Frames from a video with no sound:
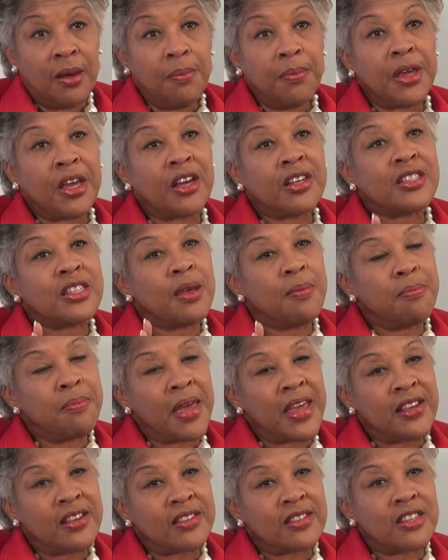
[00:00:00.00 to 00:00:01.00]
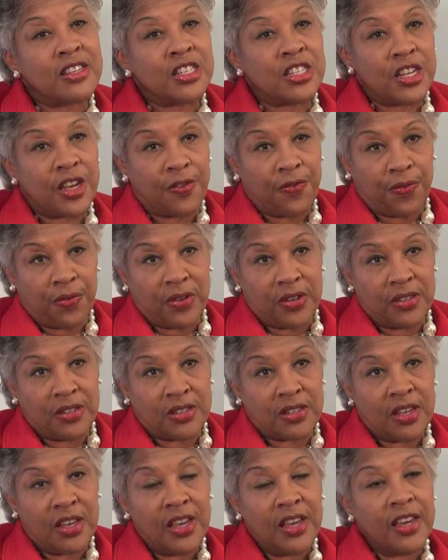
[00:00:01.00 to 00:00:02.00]
because it makes a
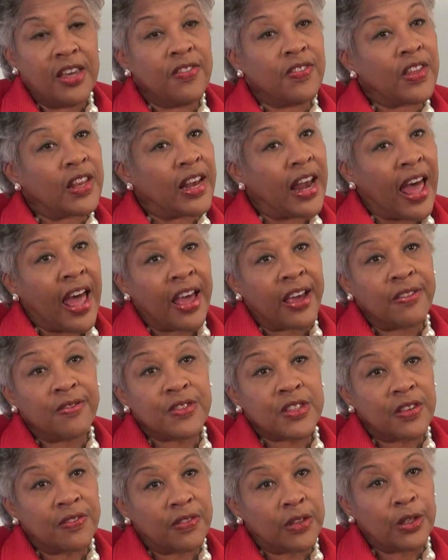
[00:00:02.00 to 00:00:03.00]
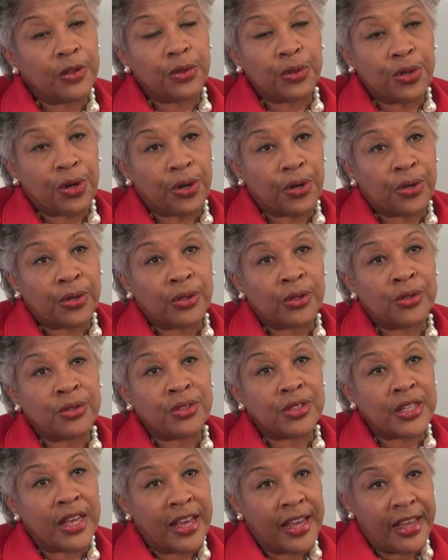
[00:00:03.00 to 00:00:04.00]
difference in the lives of little
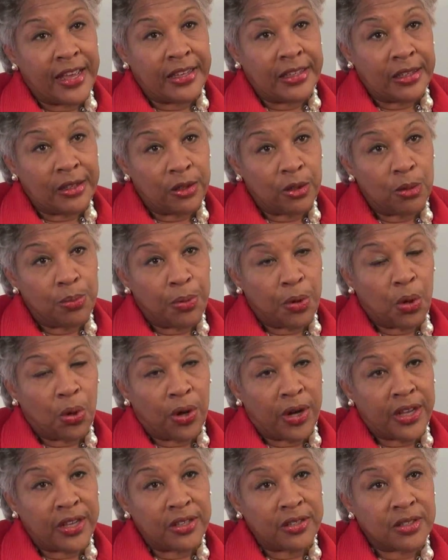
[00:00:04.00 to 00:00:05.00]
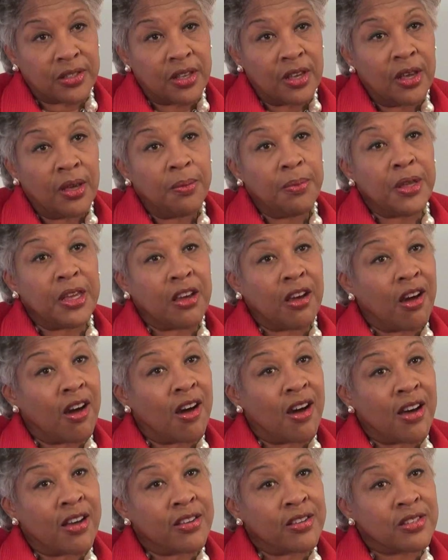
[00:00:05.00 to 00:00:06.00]
girls and little boys,
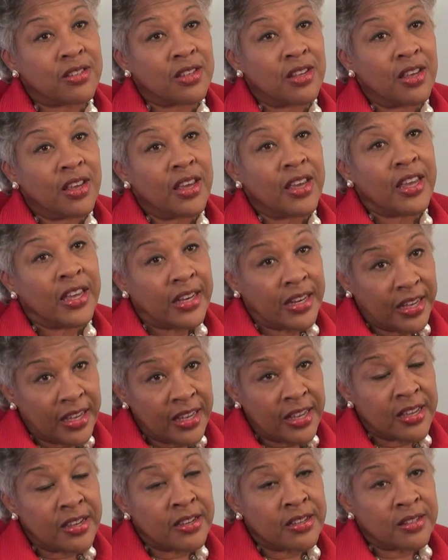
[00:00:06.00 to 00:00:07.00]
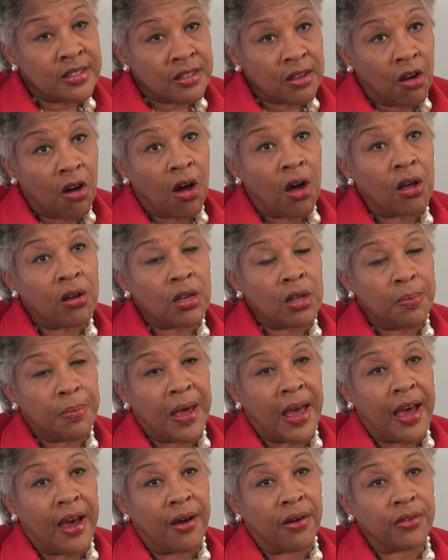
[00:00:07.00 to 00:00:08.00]
because it is all
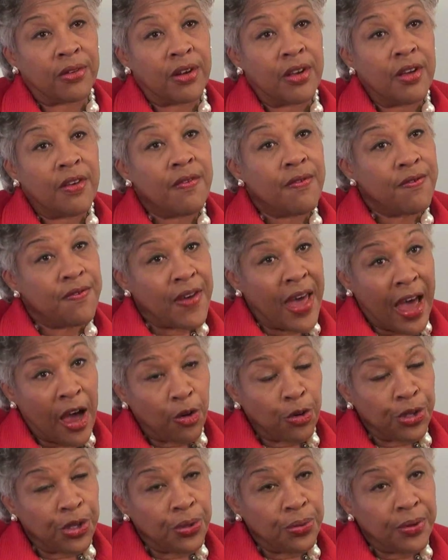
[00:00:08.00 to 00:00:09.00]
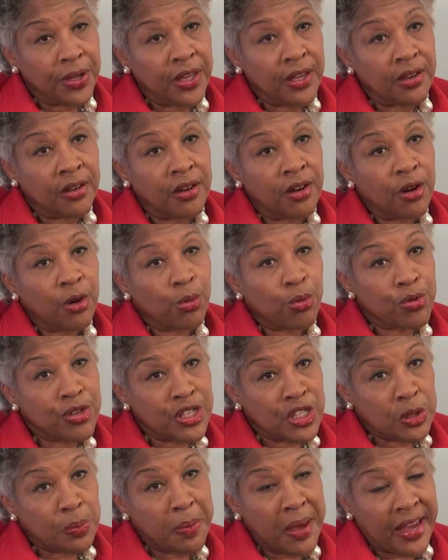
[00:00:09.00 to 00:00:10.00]
about valuing,
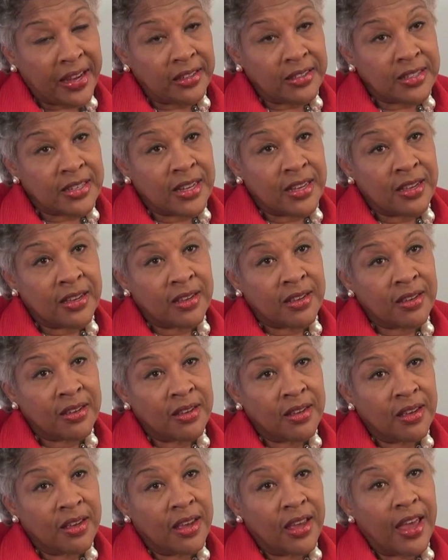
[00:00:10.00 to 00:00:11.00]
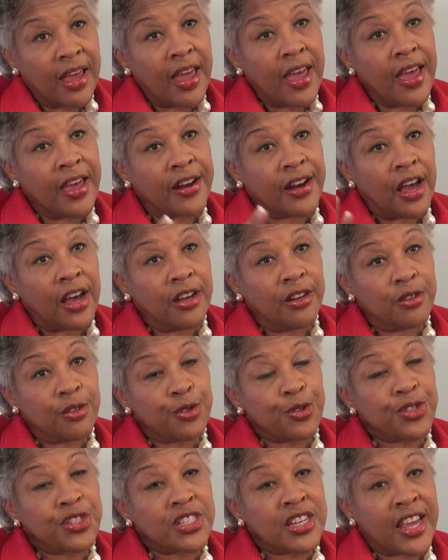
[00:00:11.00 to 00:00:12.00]
respecting, and
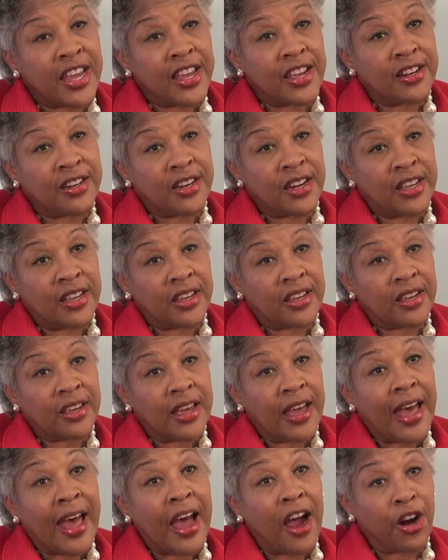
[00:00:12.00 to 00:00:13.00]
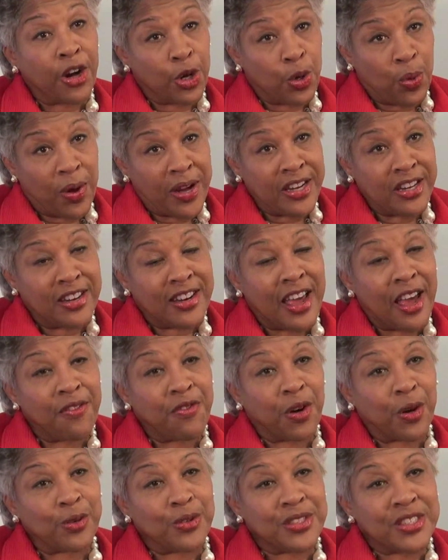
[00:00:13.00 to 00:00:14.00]
understanding our great
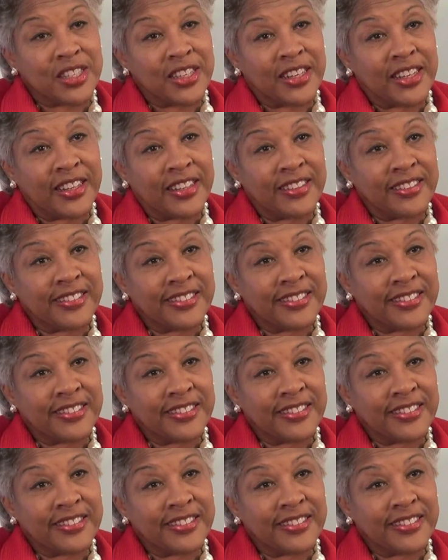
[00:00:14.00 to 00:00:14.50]
diversity.